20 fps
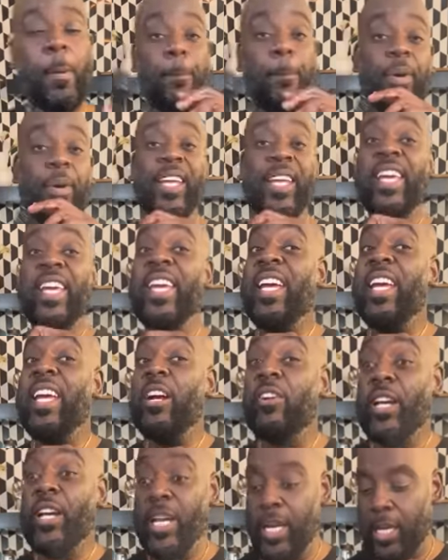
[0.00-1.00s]
But
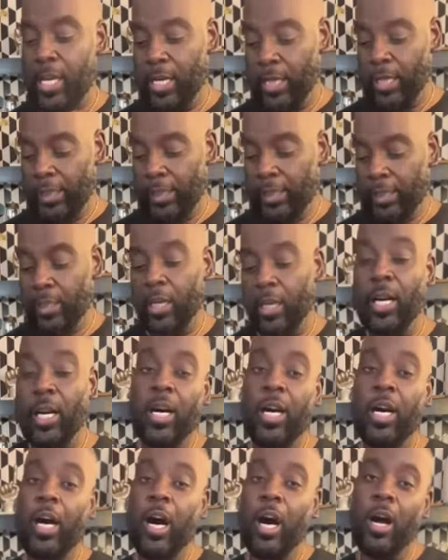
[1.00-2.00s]
here is
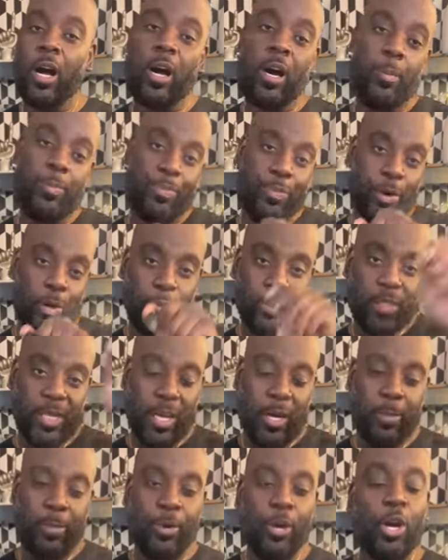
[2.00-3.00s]
a pro
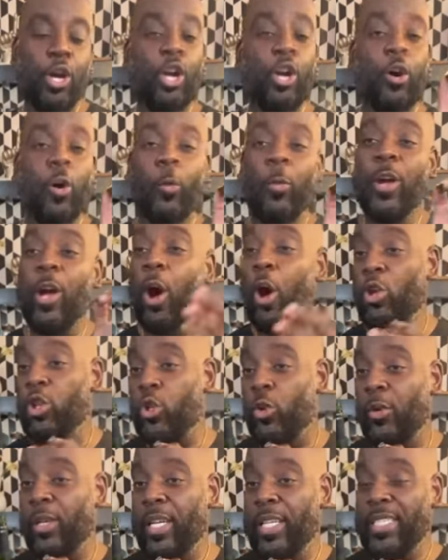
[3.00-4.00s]
tip. We
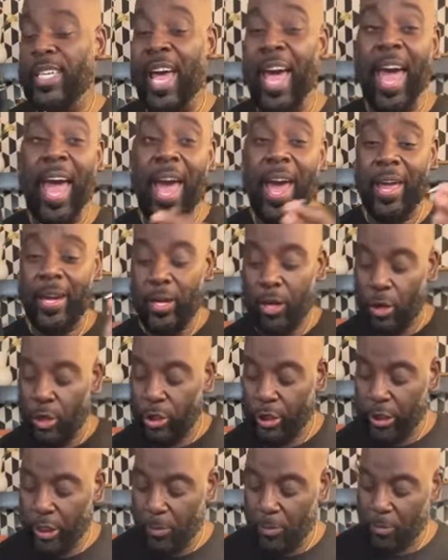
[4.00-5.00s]
also need to add
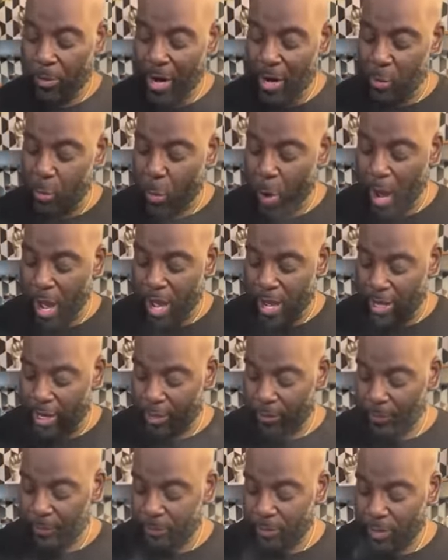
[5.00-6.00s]
some red wine.
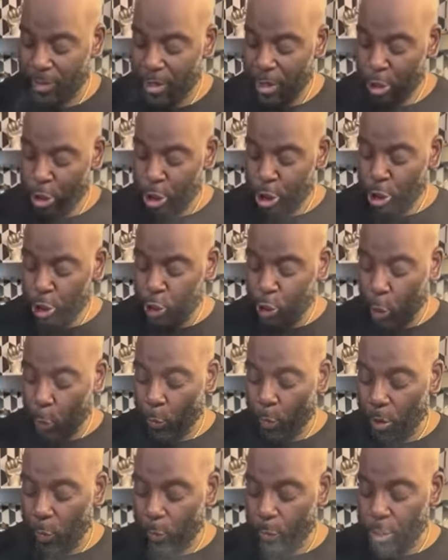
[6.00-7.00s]
So
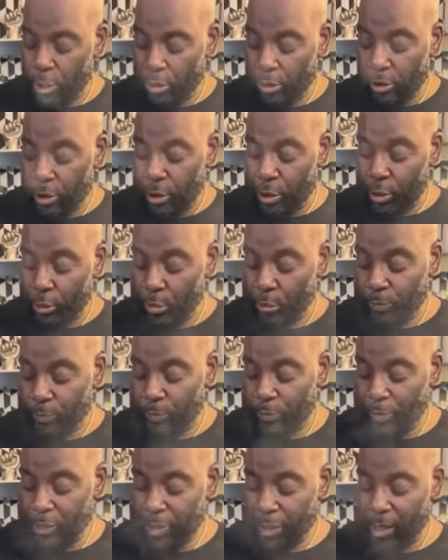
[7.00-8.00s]
what we'll do
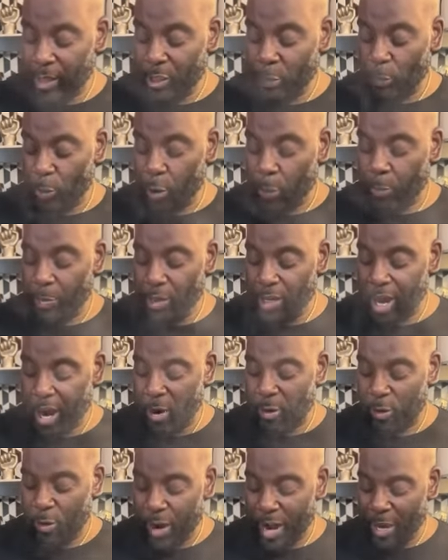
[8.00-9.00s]
is we'll put
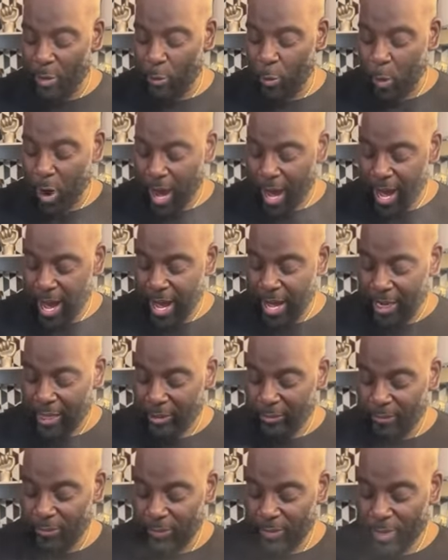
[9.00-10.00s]
our red
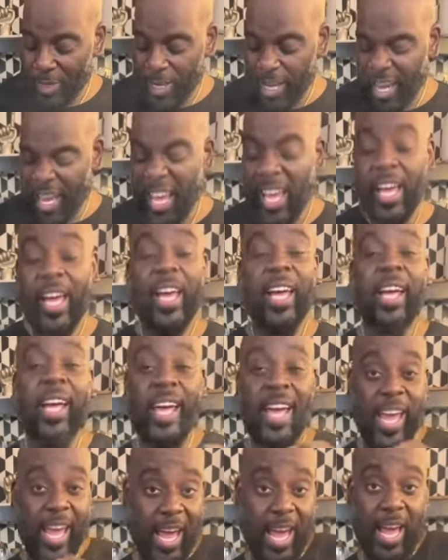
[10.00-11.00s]
wine
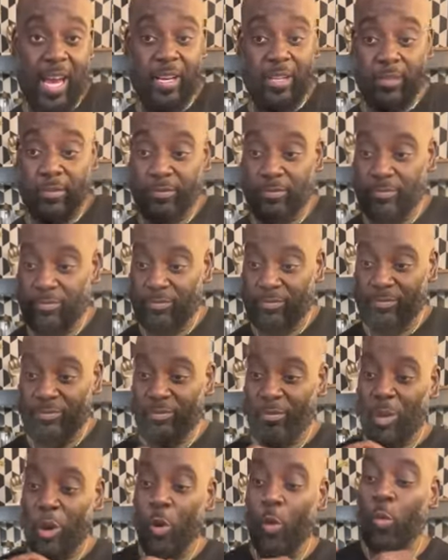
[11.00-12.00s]
in
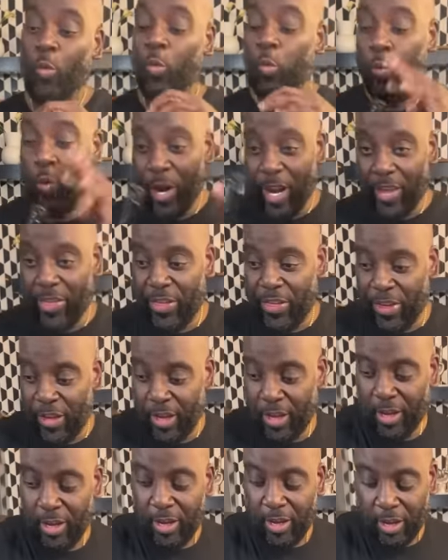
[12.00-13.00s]
with
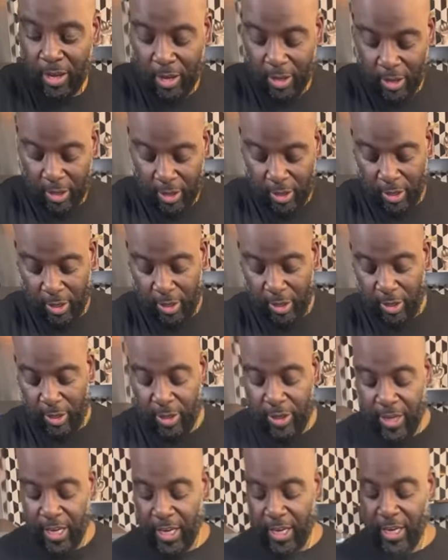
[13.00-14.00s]

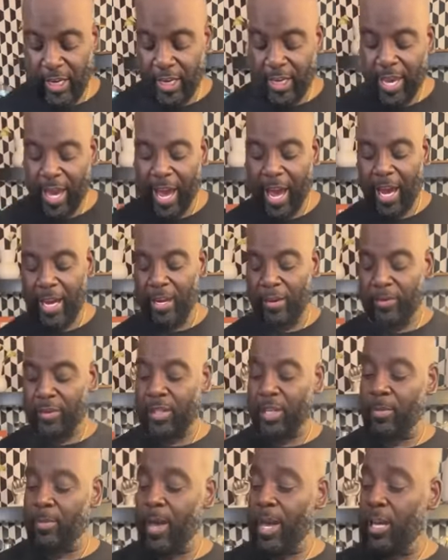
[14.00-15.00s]
the can of
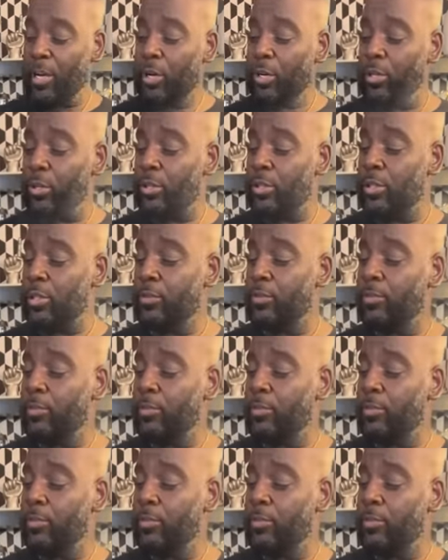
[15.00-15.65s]
tomatoes.